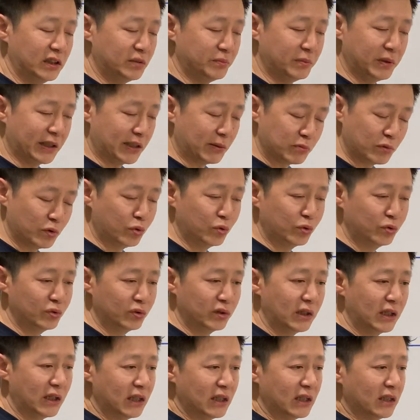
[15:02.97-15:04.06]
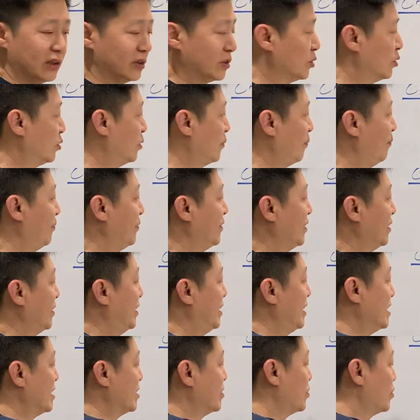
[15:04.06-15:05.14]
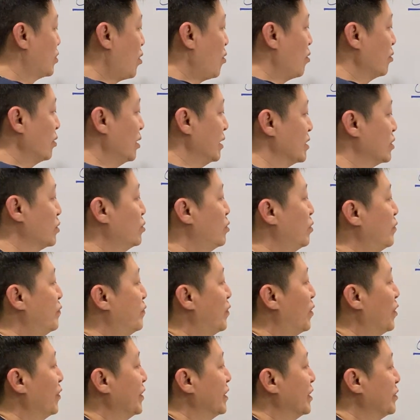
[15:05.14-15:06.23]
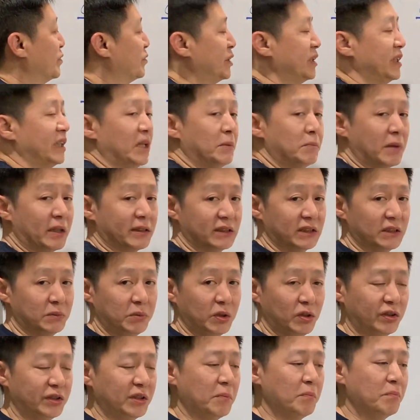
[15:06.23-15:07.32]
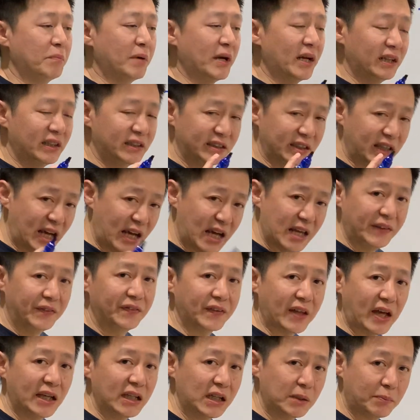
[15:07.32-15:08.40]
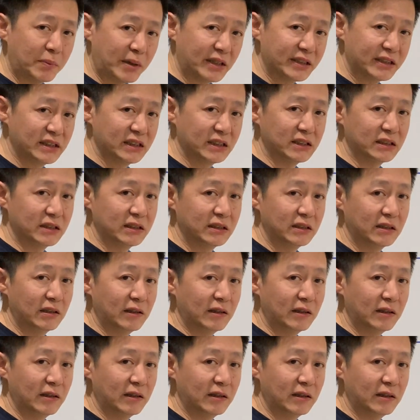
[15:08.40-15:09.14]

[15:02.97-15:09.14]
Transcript: It's become cool. So this dog is good for the Day master because it balances the entire parcel.